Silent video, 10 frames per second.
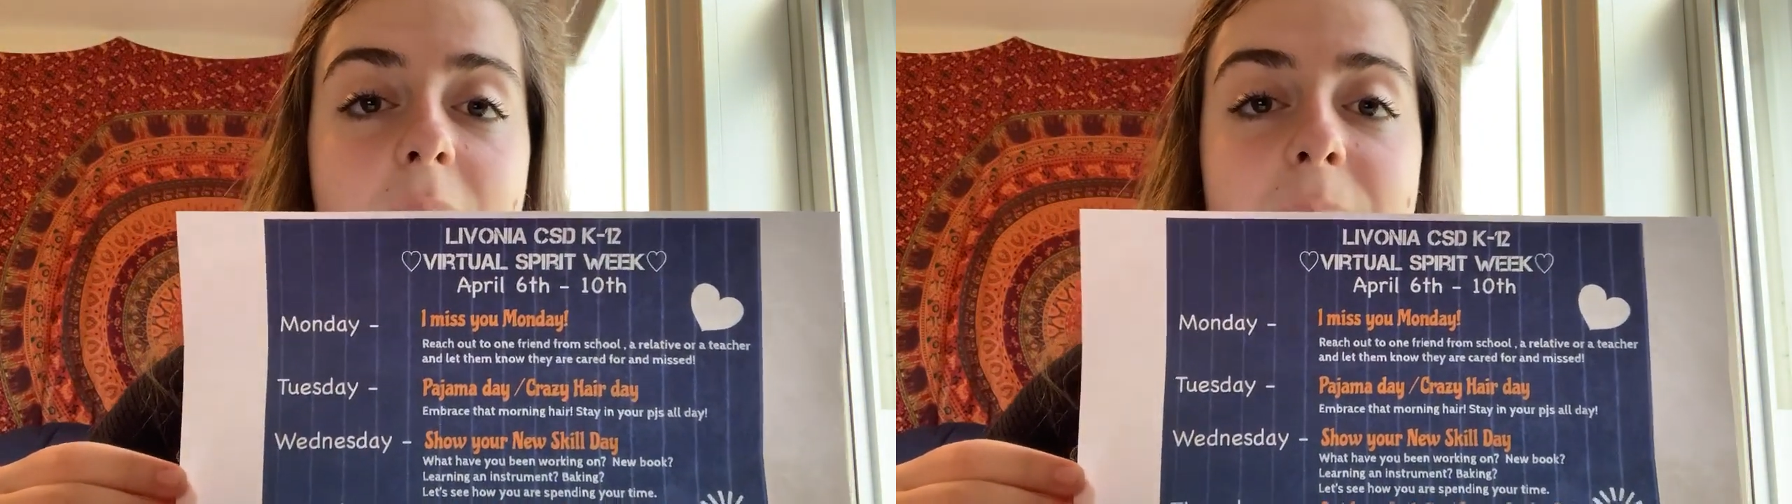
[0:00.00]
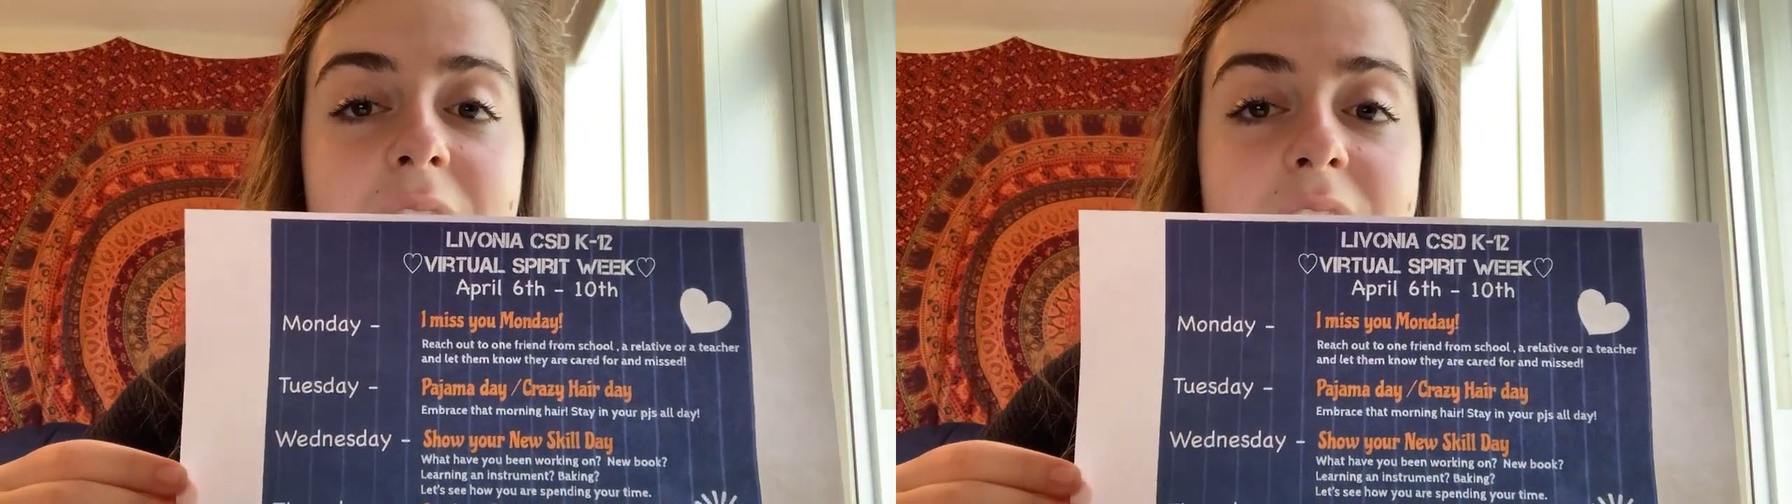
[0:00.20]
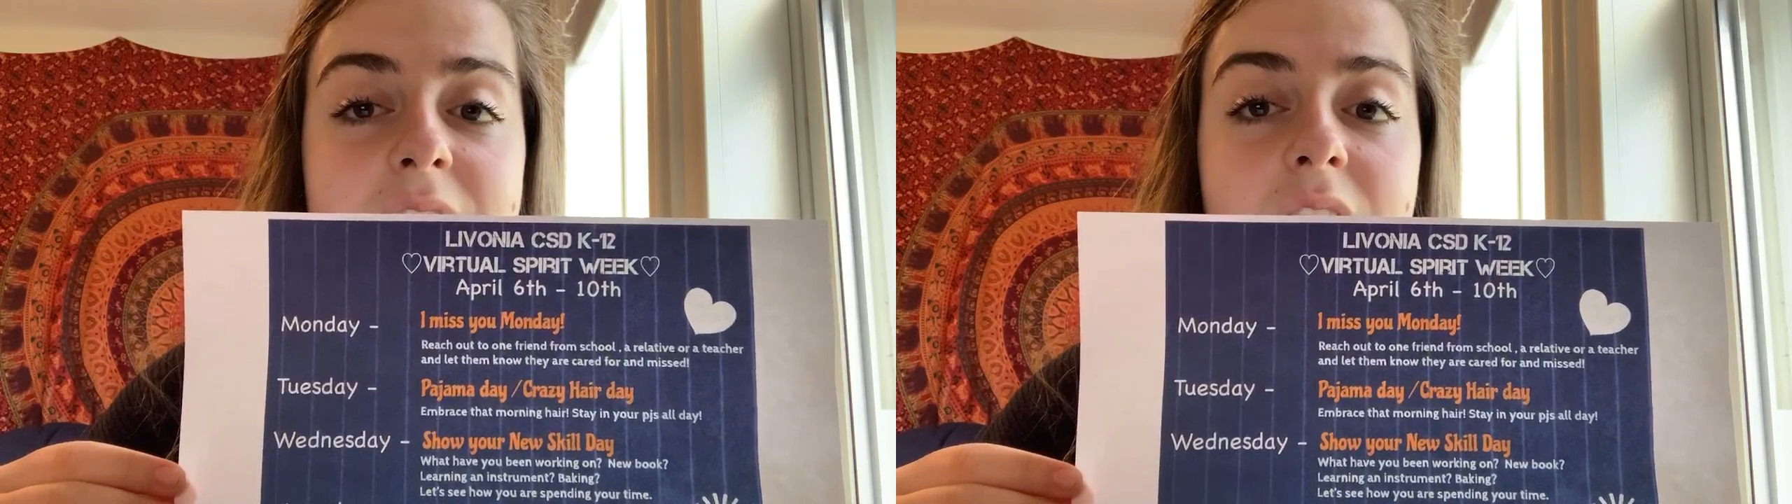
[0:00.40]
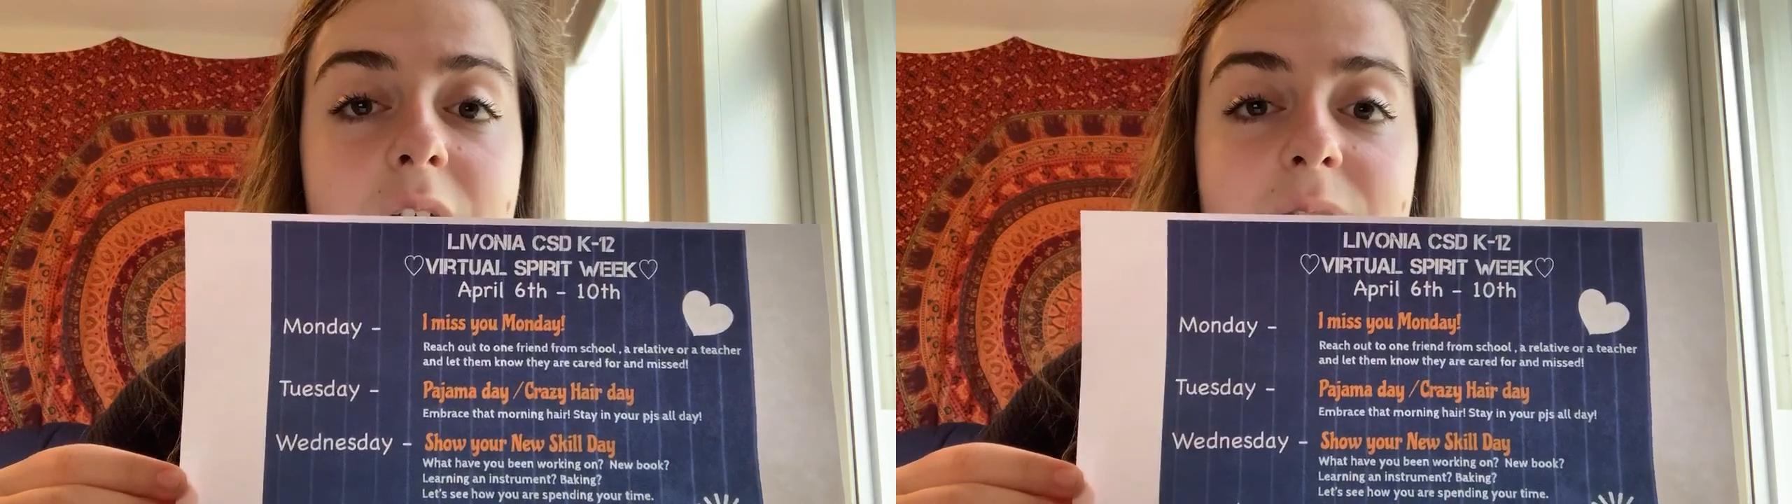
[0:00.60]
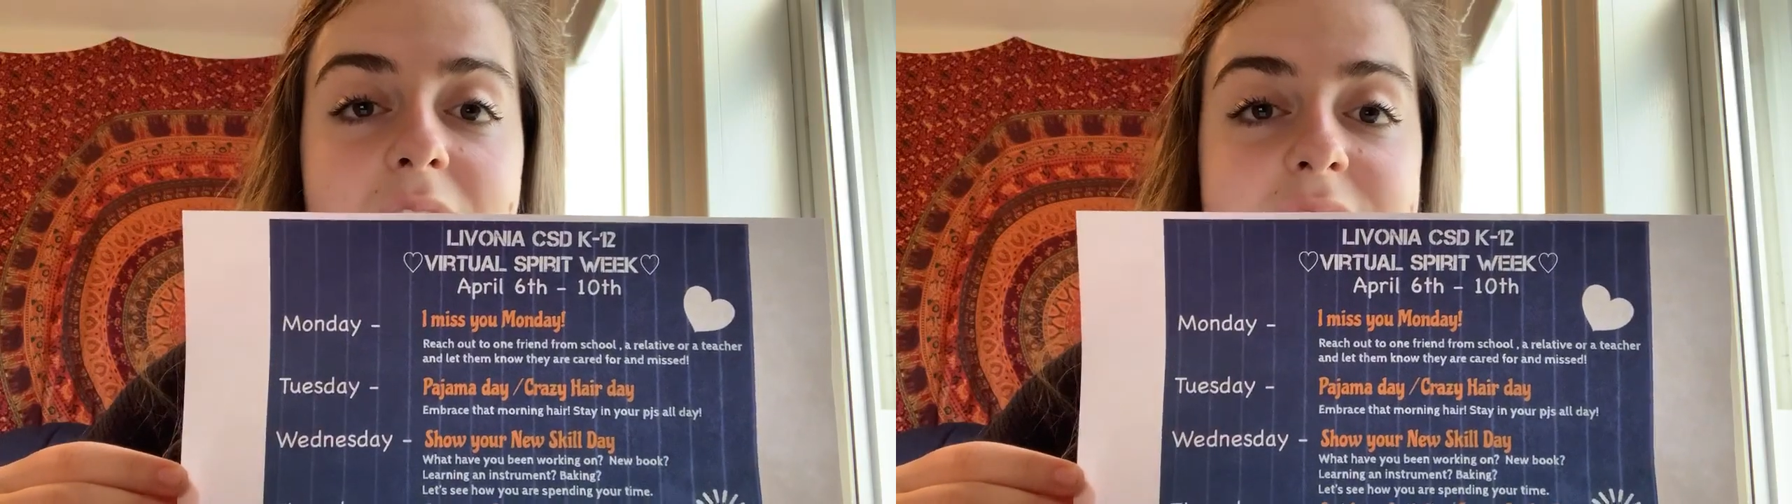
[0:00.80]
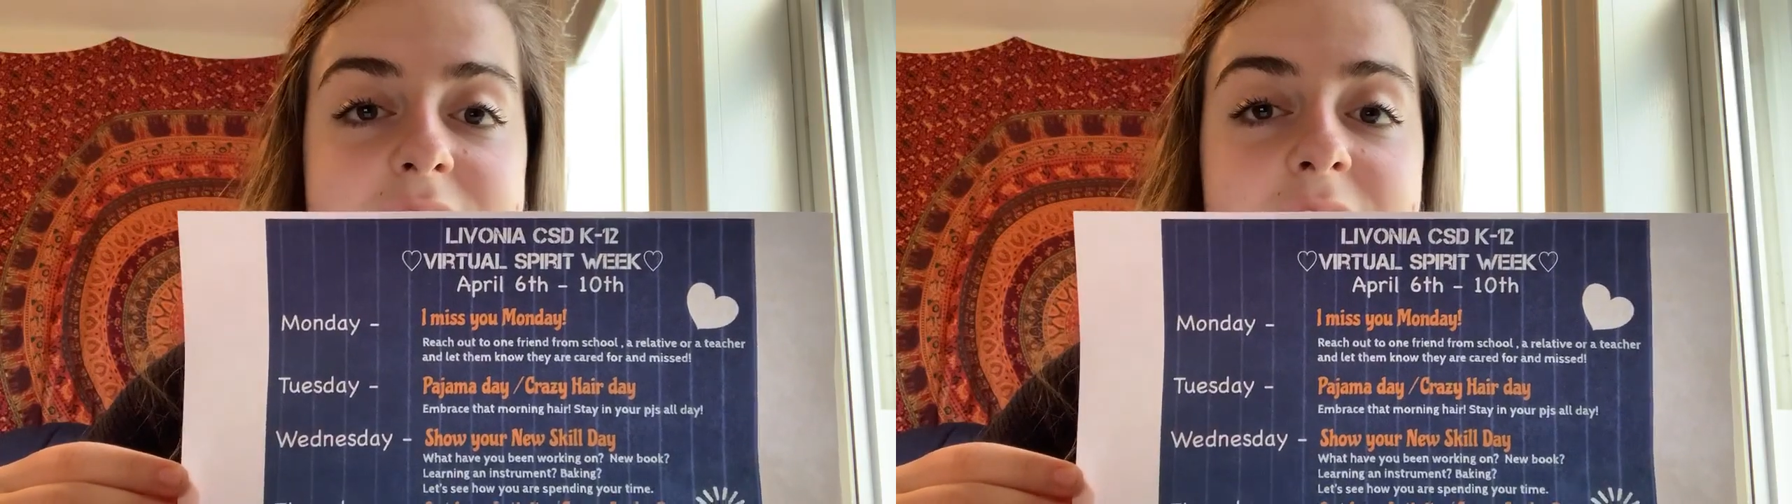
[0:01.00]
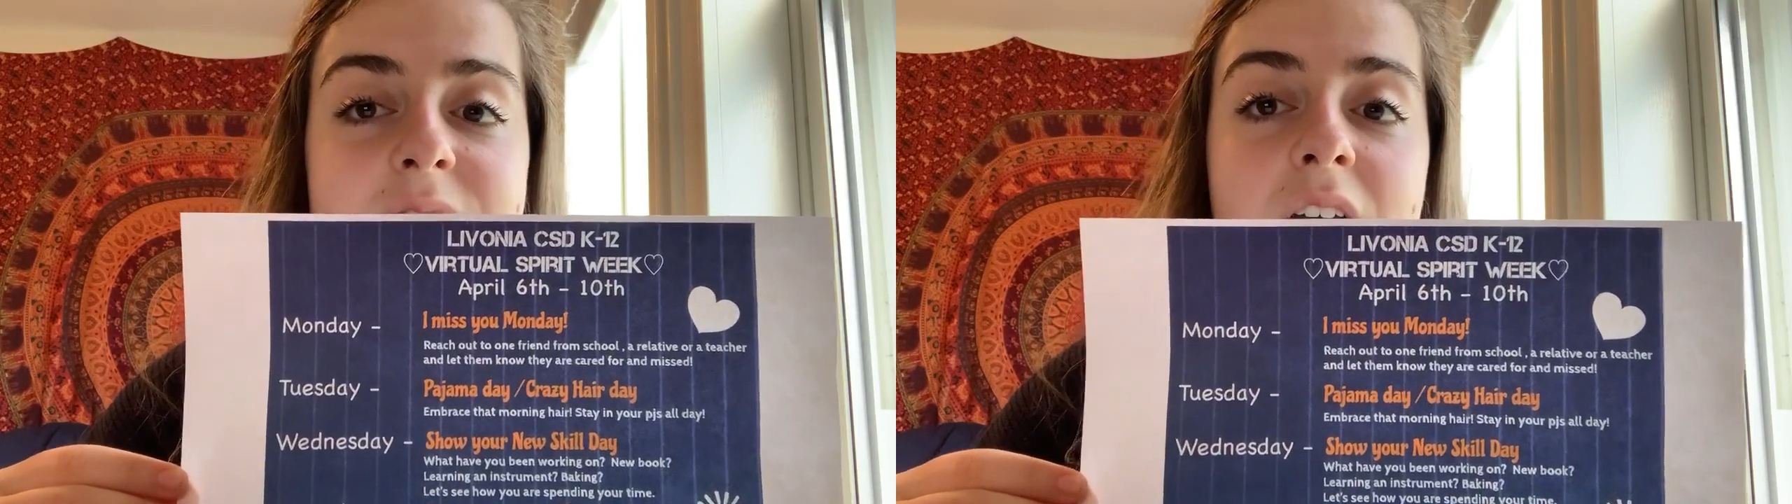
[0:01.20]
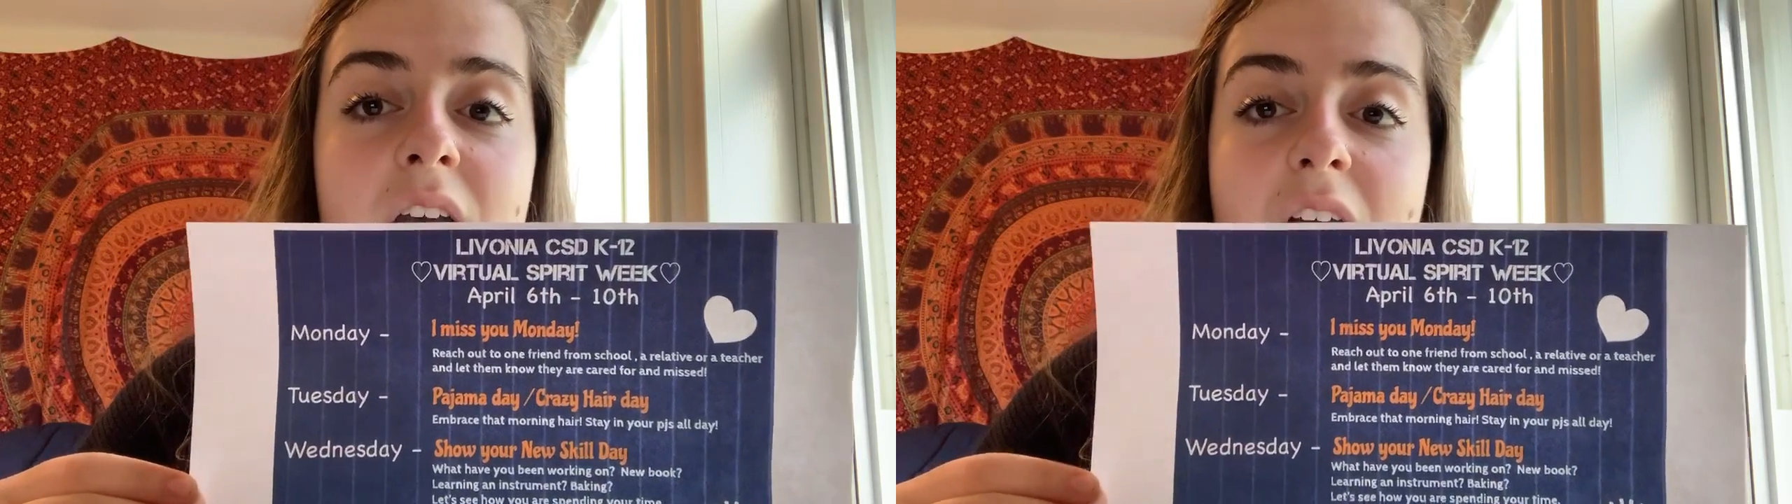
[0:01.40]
a parent, a relative,